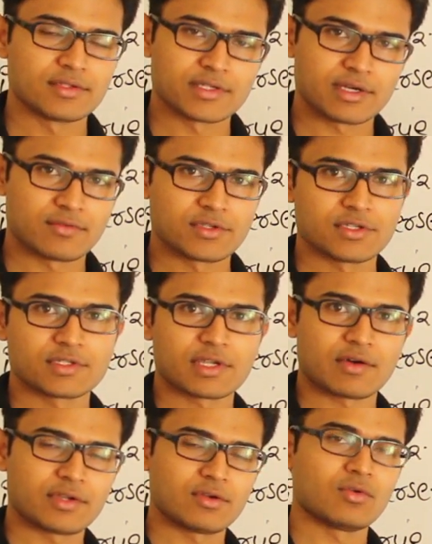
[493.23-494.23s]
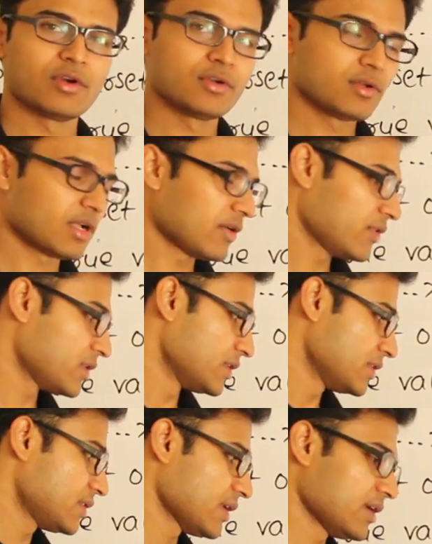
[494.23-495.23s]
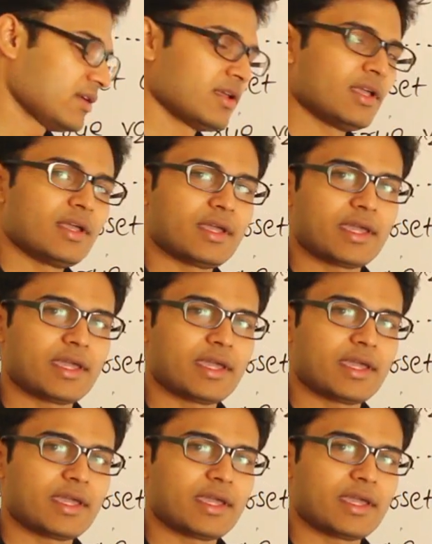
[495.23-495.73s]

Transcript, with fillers: the set which is going to cover this set,